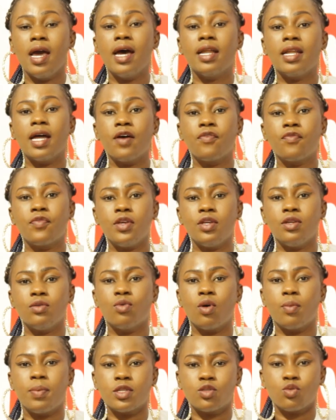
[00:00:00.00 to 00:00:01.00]
and I feel
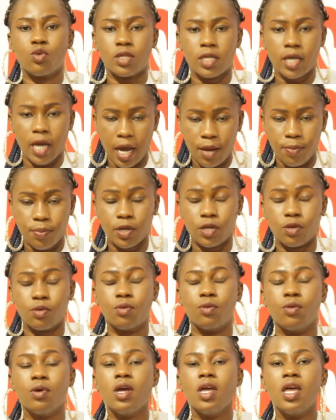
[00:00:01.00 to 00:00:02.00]
what person would hype in a
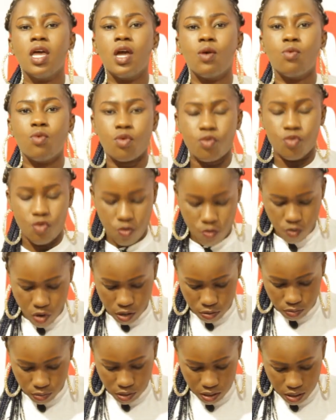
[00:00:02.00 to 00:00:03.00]
home, it will chrome
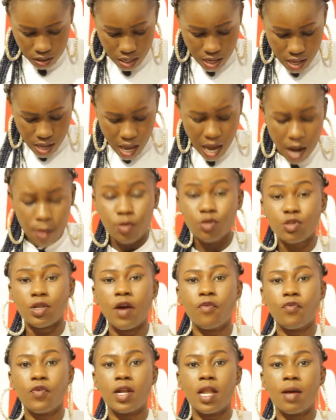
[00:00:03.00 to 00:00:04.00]
one say. I will see
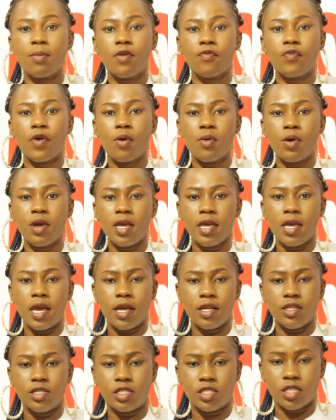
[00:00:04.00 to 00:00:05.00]
a for them for
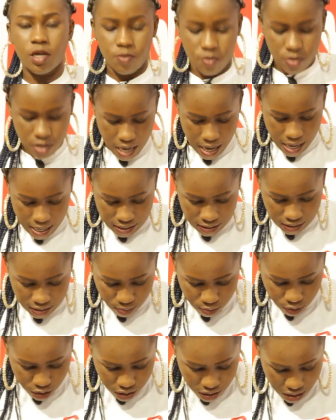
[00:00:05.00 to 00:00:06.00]
way in Shemuna and
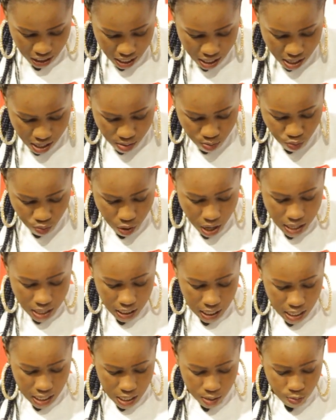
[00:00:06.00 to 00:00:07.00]
some dear
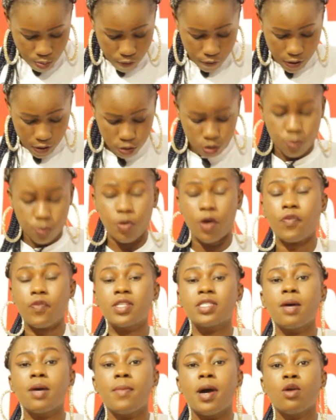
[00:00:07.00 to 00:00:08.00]
one a buffaso.
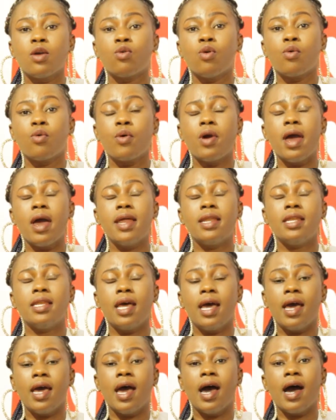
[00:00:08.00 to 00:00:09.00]
Professor Michael Quinn,
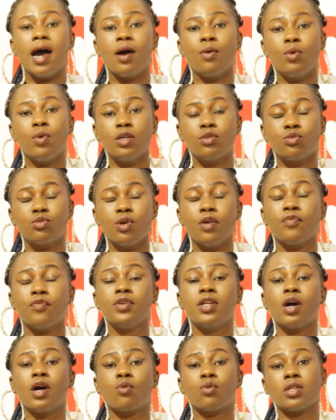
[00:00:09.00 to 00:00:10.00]
I wait to a
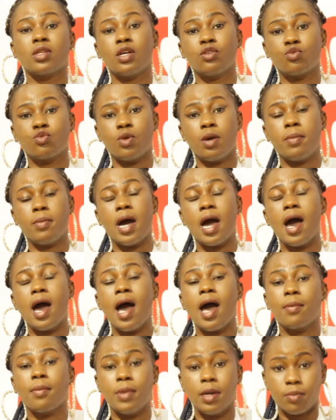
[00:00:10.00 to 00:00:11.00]
friend of Quinn, so I'm
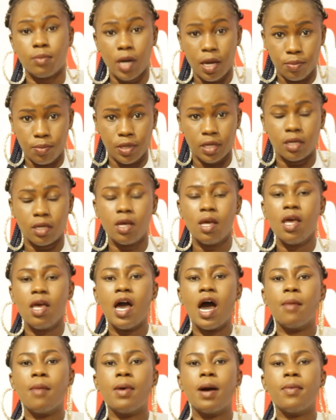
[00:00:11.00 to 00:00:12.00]
Agman Bagbin.
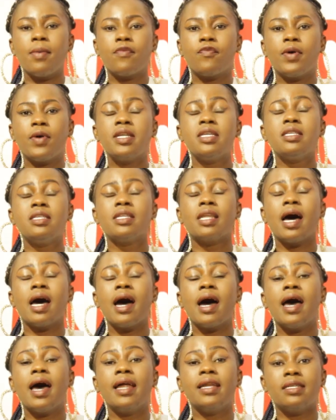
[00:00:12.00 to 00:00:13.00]
Ababa
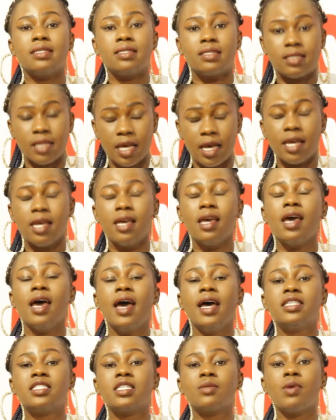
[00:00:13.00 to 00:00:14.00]
faninyina ene se
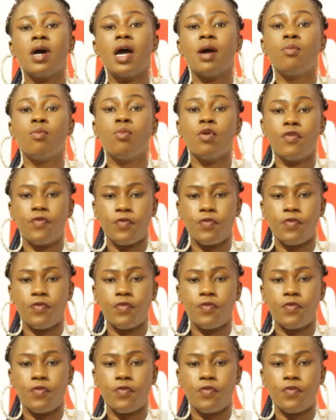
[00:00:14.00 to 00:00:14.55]
en se mo ebo